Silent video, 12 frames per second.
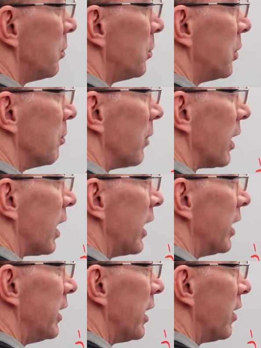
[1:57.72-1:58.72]
put my
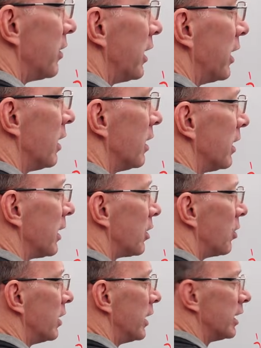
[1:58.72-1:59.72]
line down here and
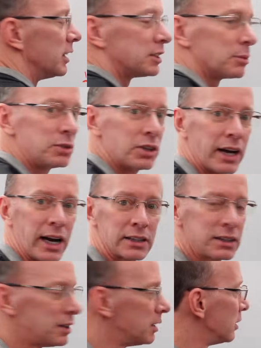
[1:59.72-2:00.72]
go ahead and
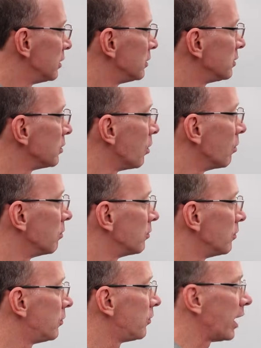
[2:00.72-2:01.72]
subtract. So
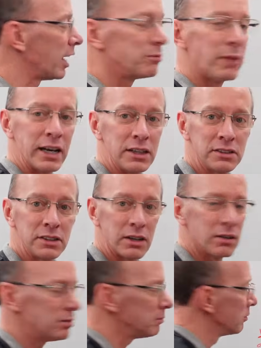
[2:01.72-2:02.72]
5 minus 0,